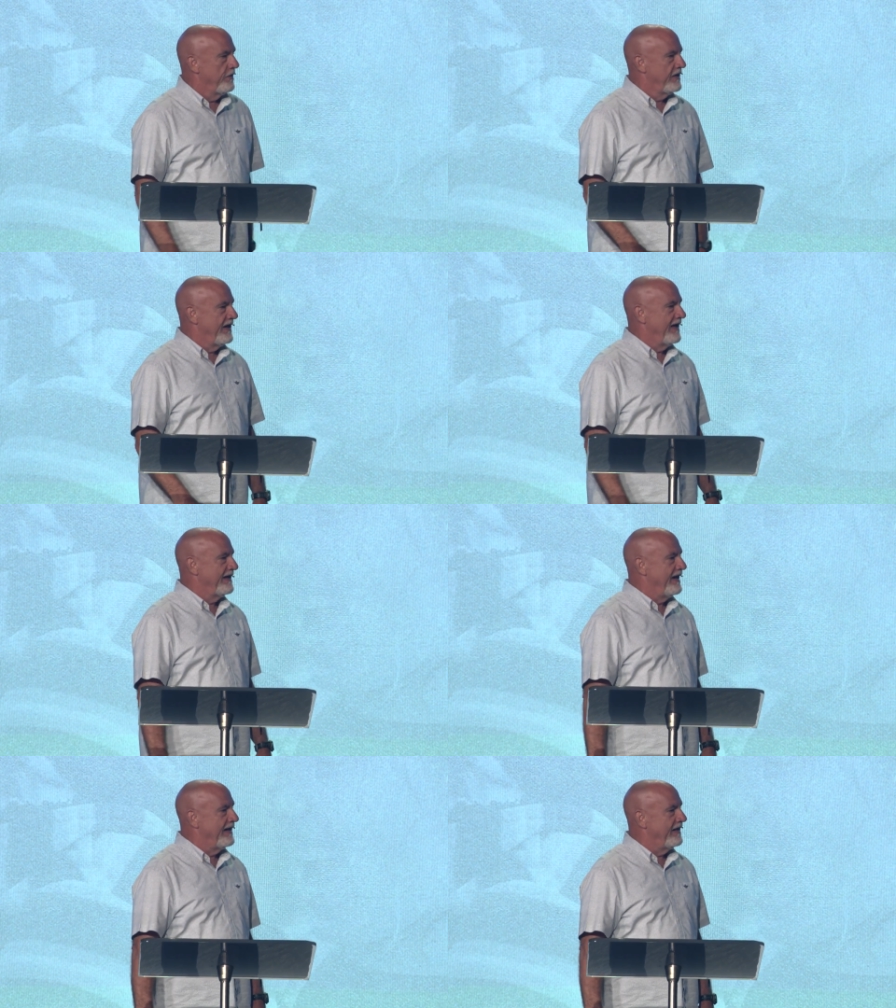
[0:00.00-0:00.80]
Can I,
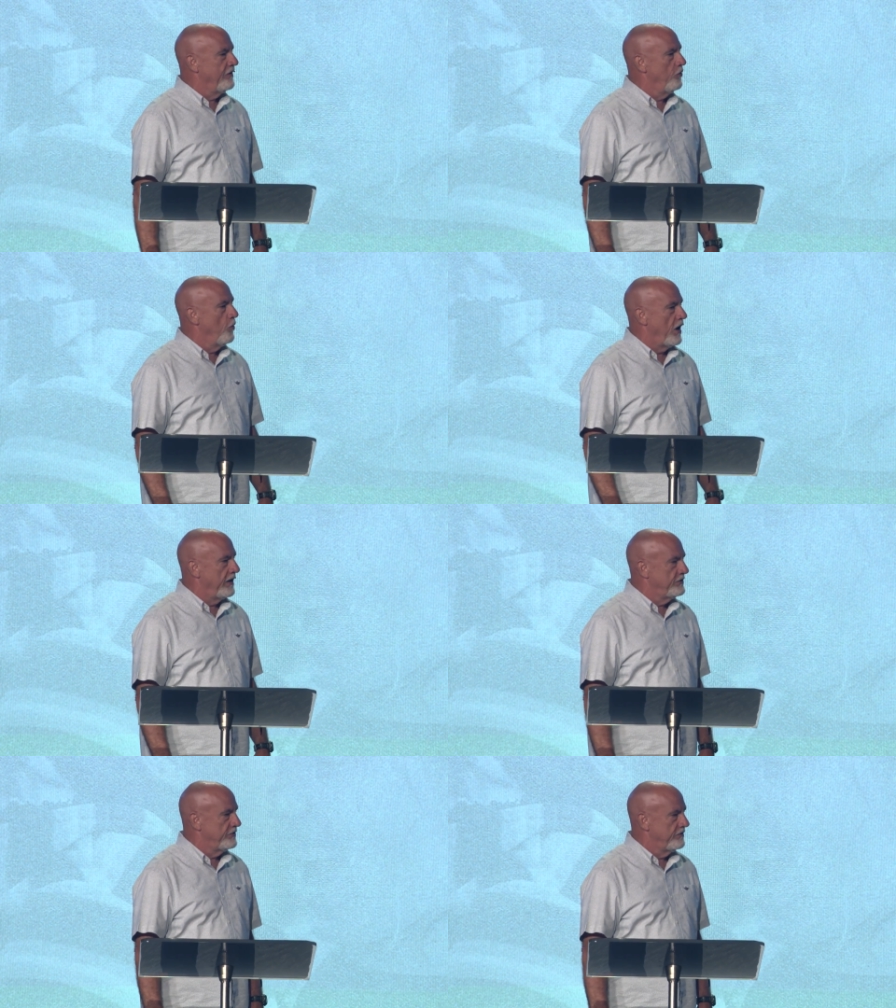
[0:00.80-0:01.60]
can I get a new
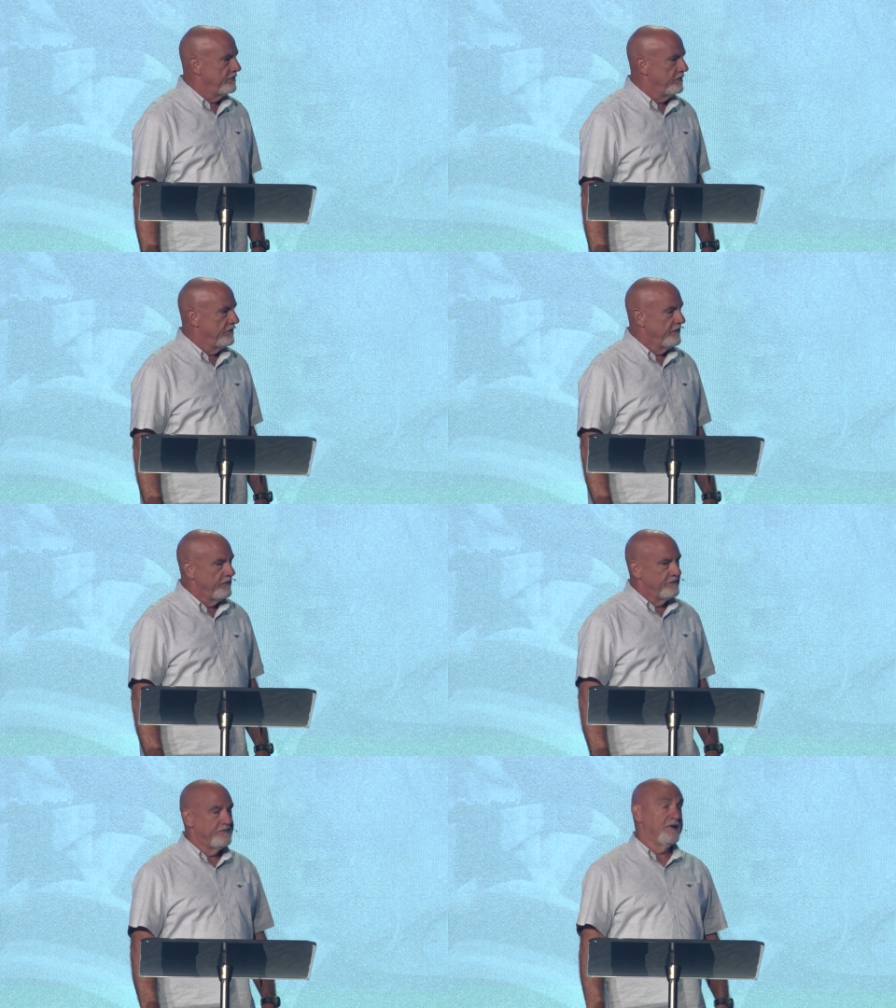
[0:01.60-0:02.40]
watch? She's